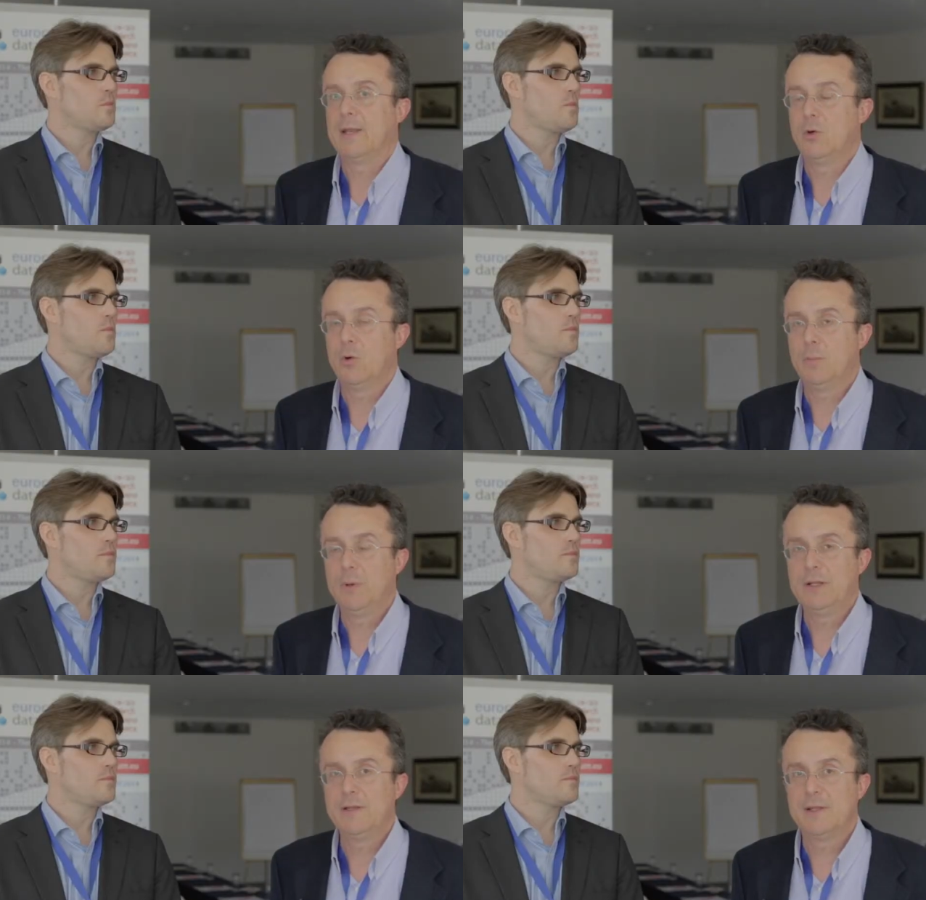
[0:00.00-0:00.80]
Speaker 1: Can
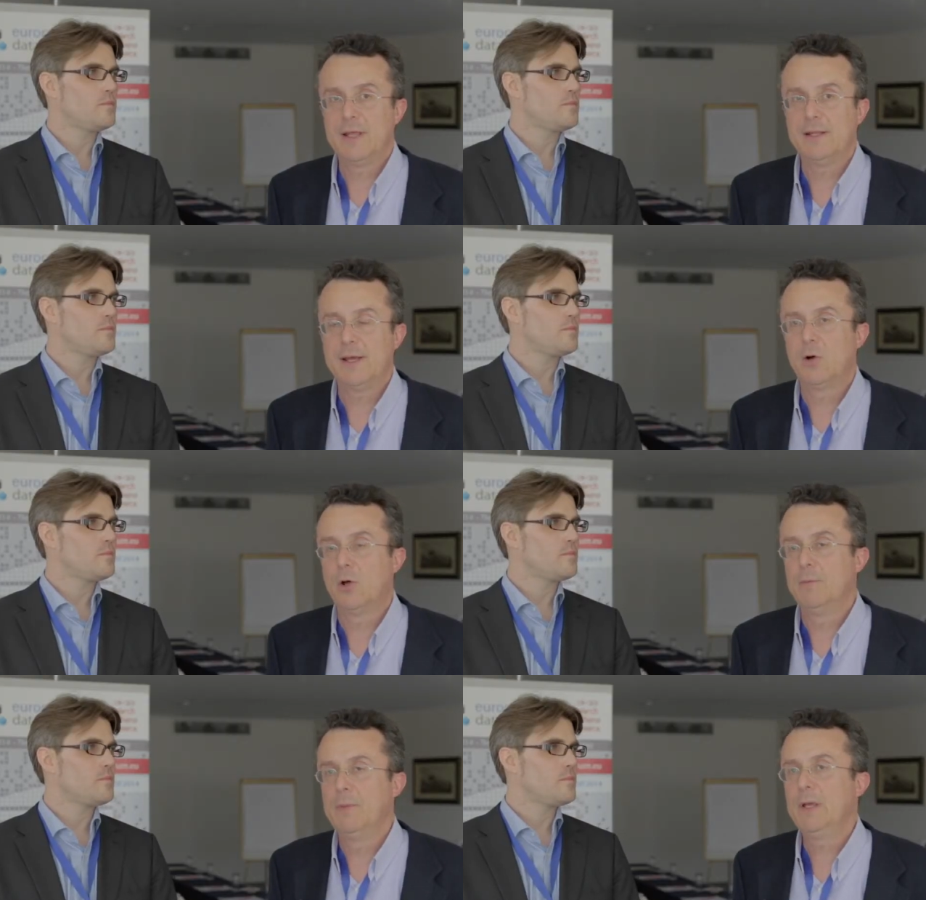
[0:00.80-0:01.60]
Europe lead the data
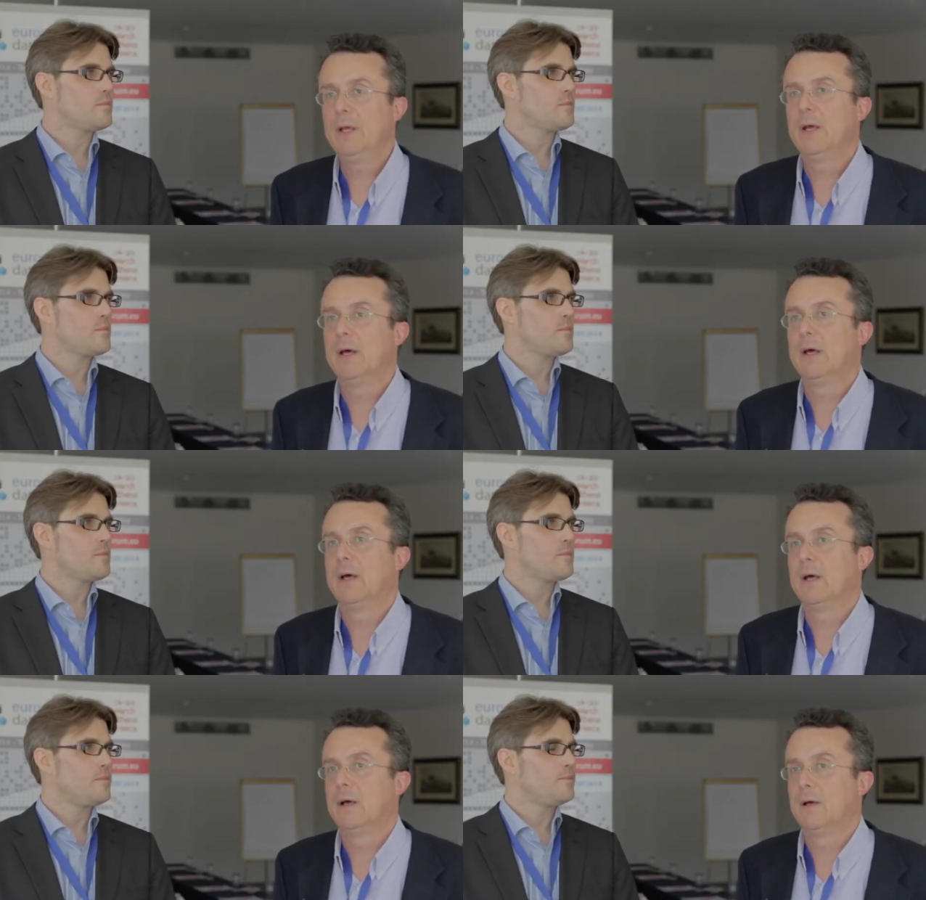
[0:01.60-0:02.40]
economy?
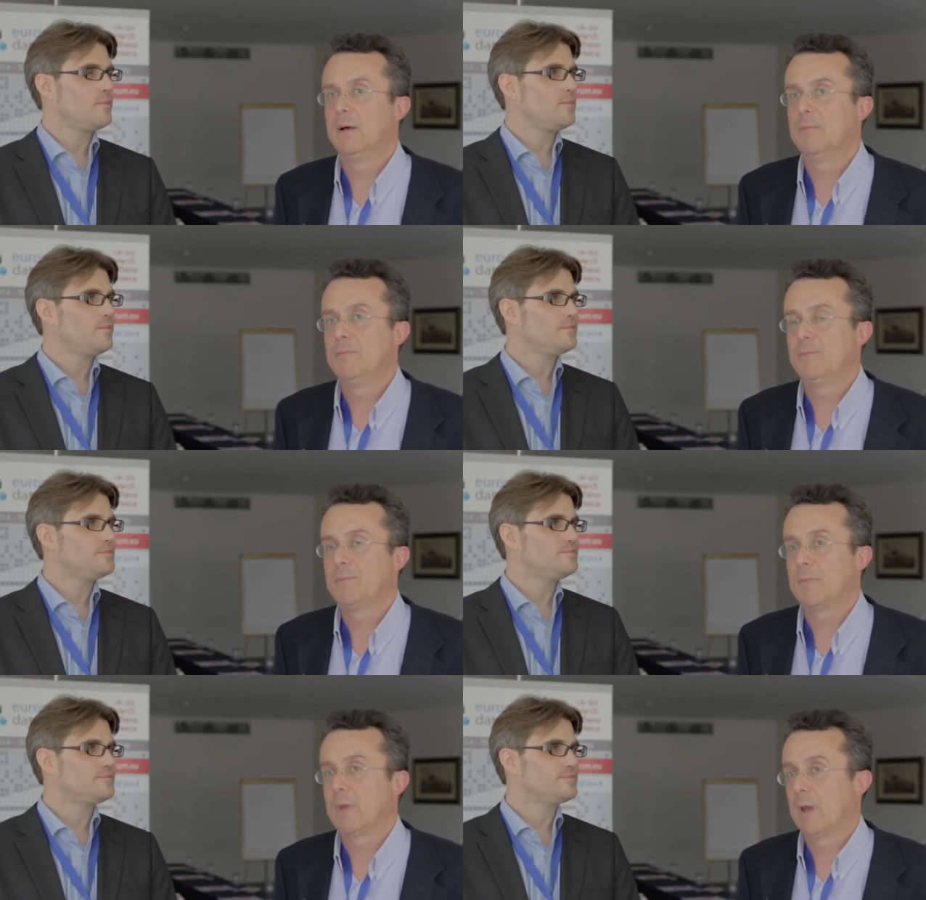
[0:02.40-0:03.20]
Uh,
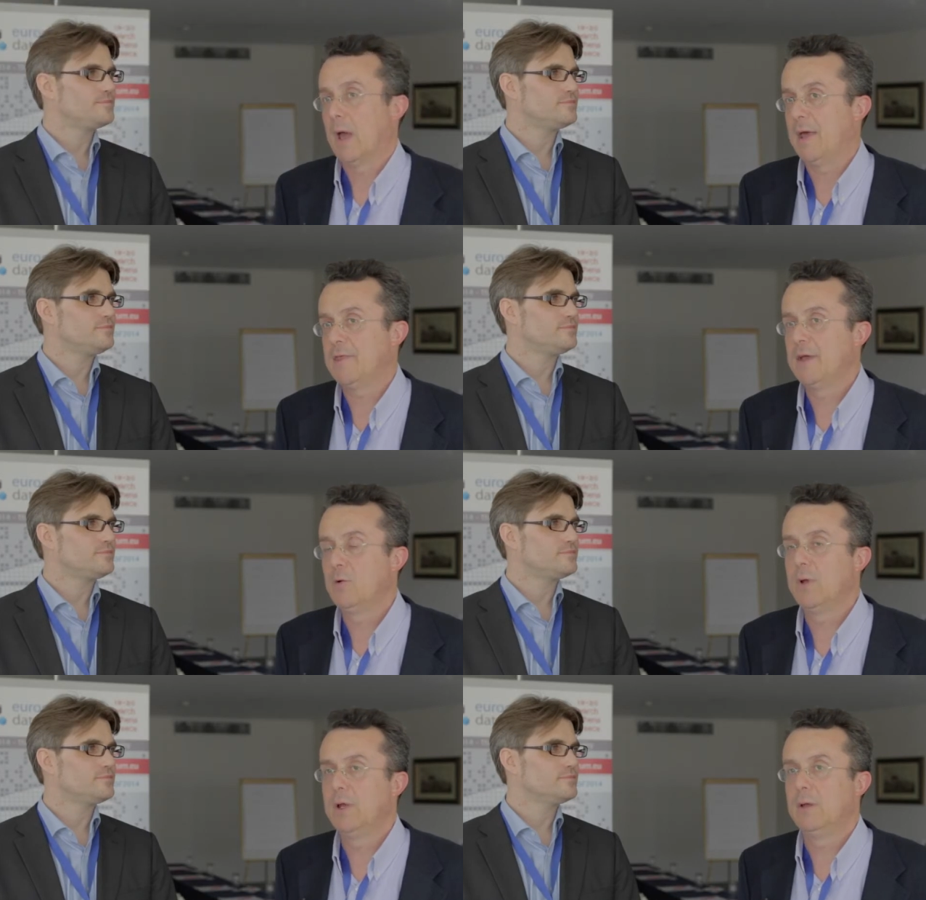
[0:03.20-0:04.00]
I
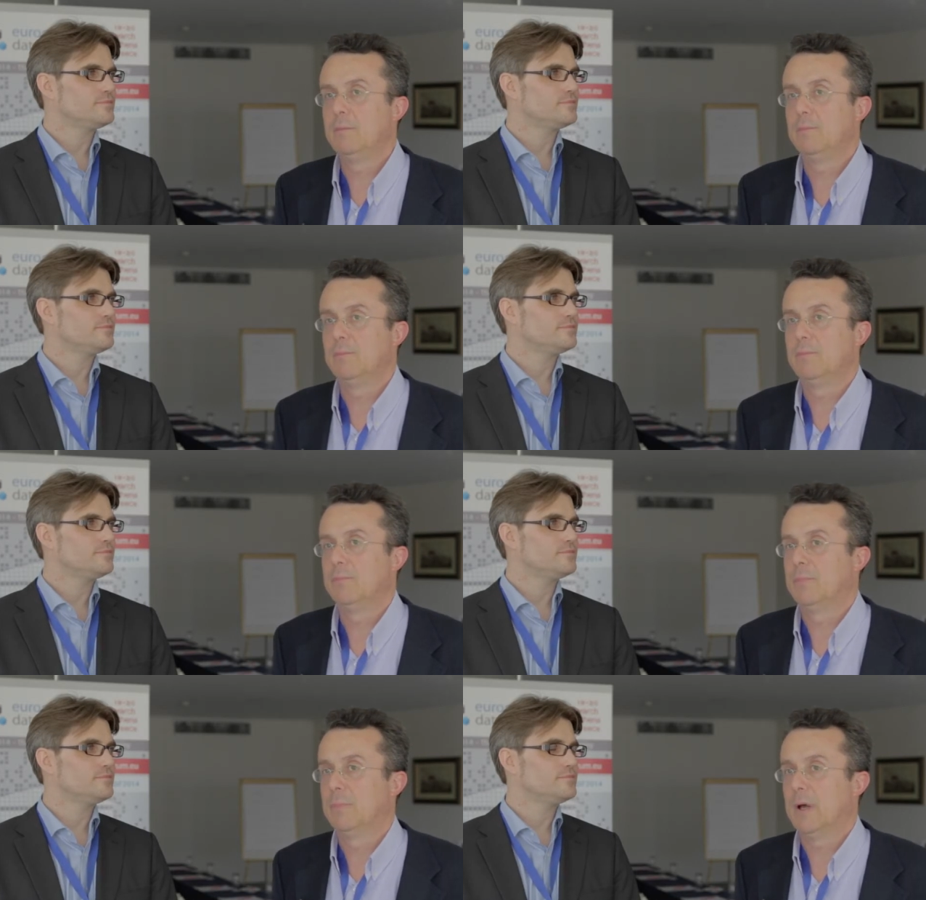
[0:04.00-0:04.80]
think we,
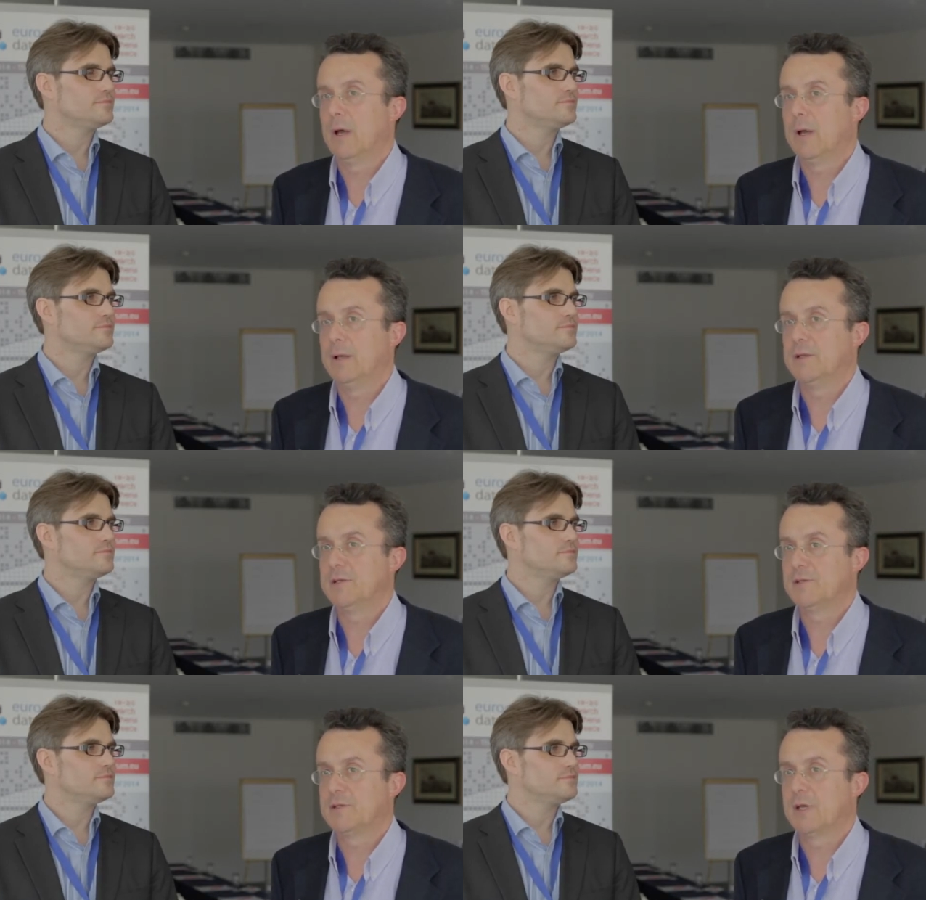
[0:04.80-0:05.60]
uh, it
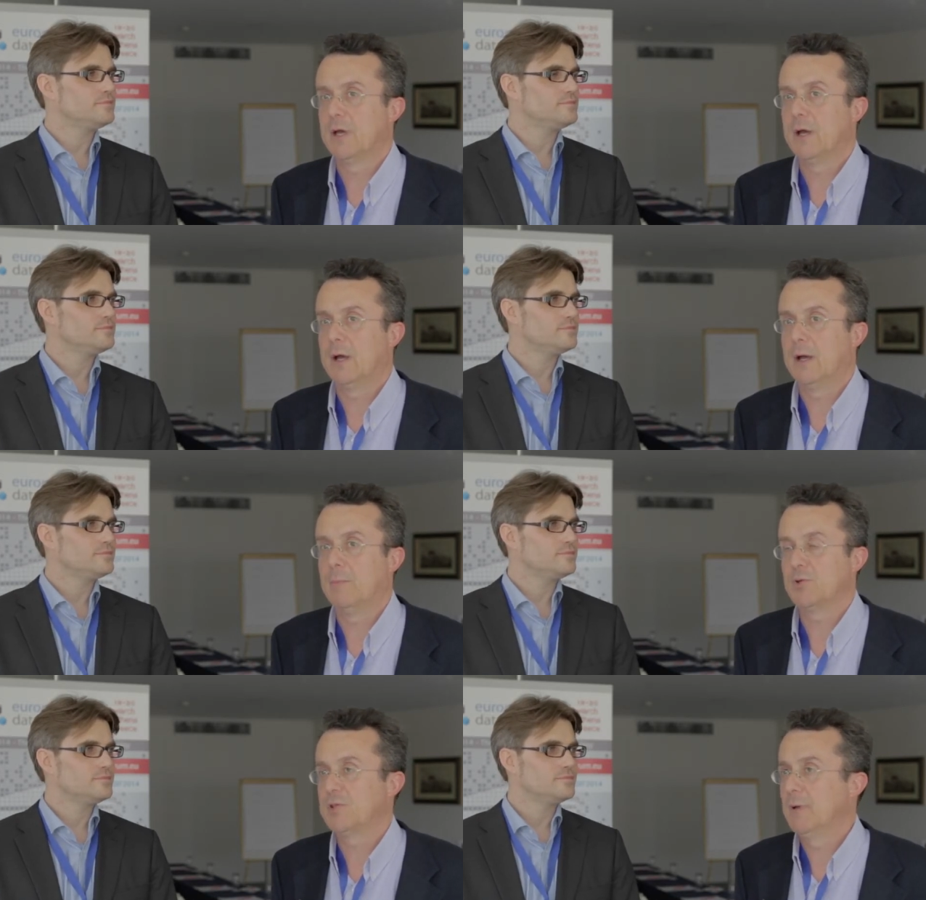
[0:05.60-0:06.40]
is uh,
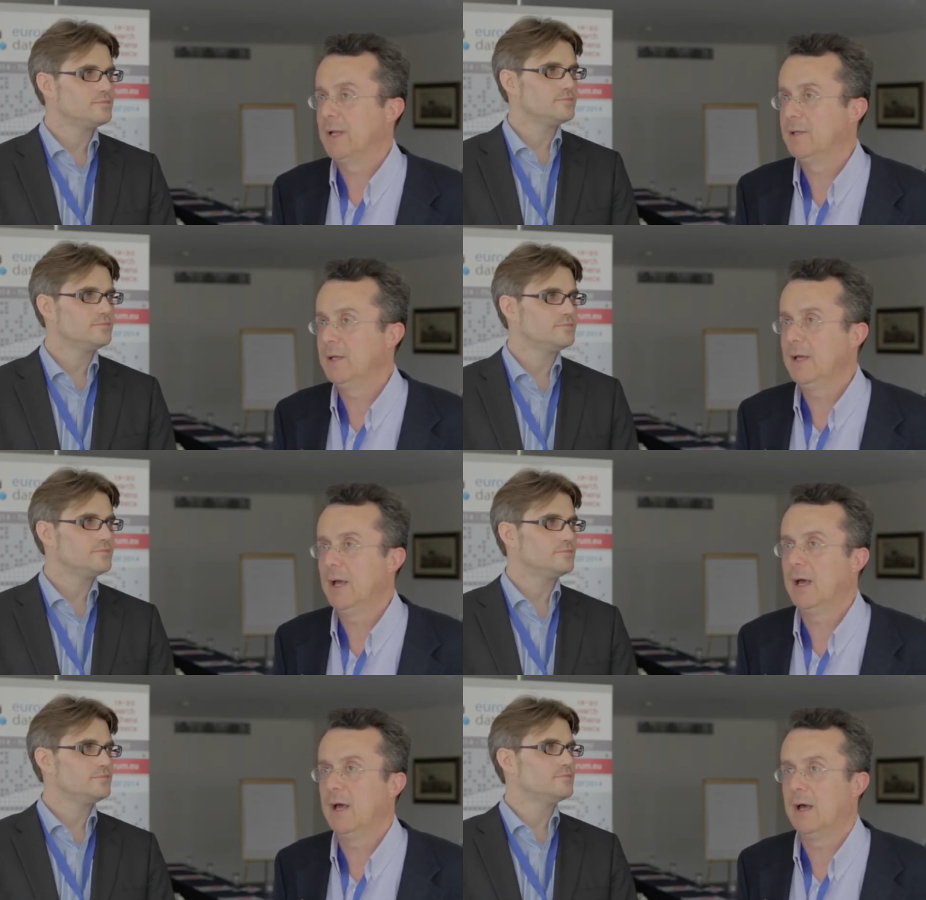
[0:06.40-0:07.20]
a possibility,
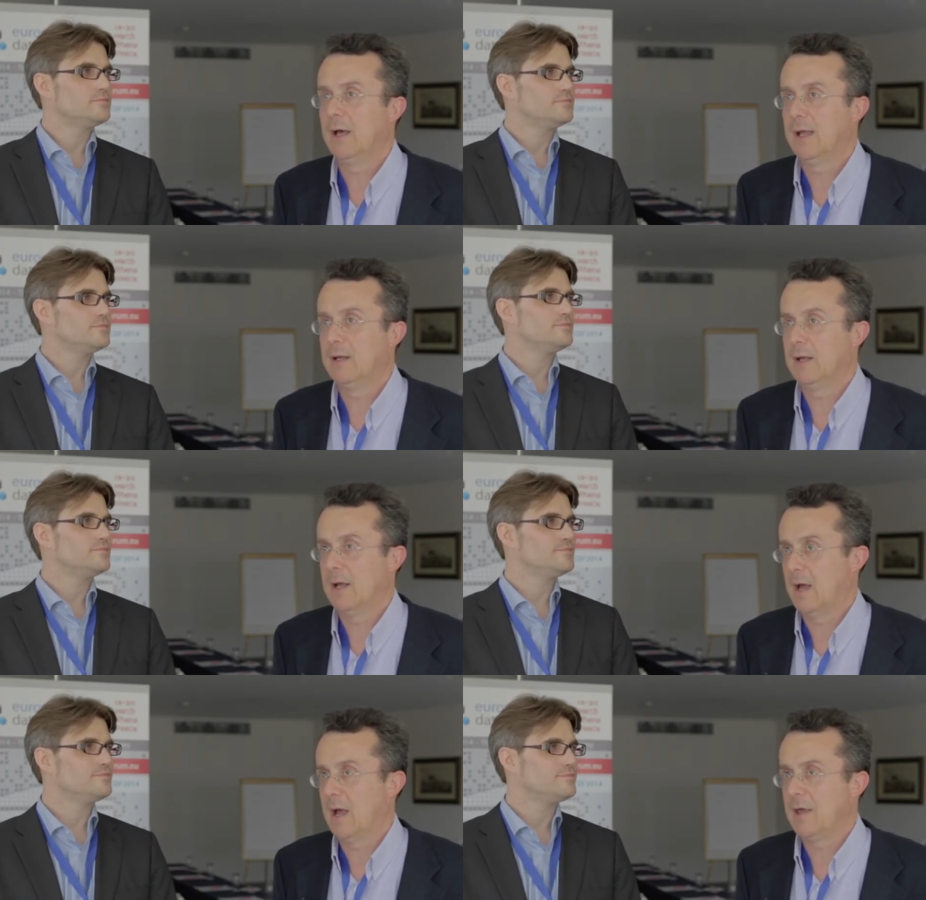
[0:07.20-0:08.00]
uh, and
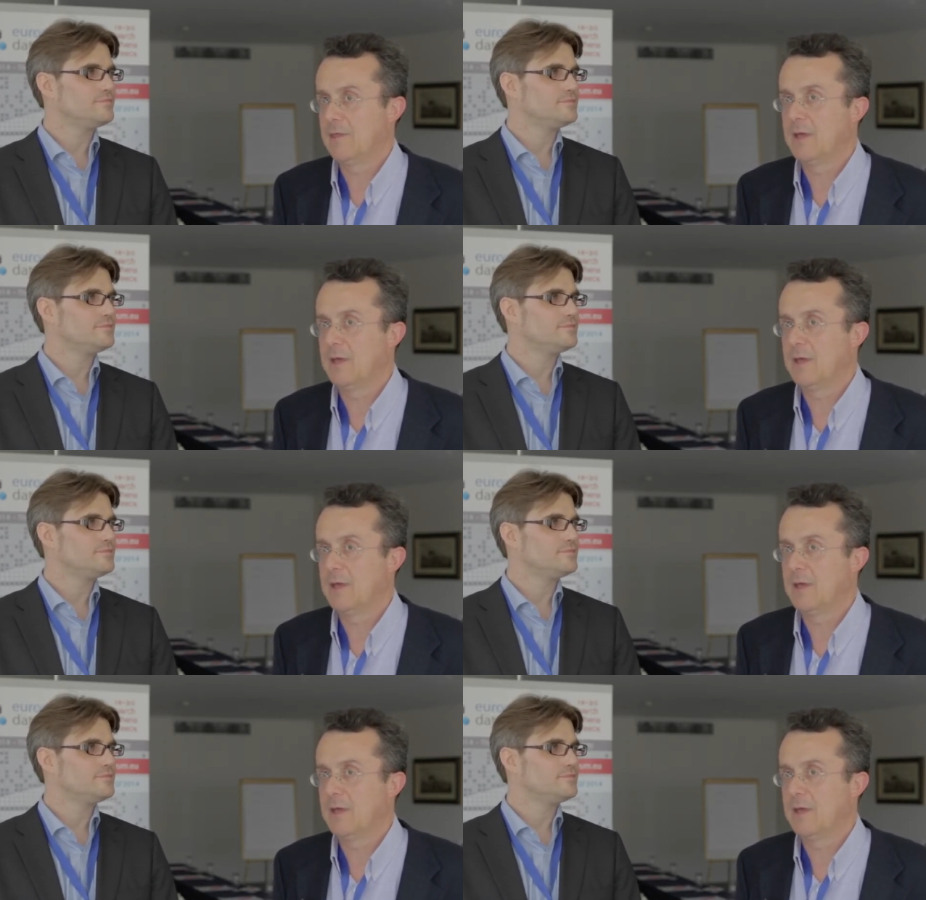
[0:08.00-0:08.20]
I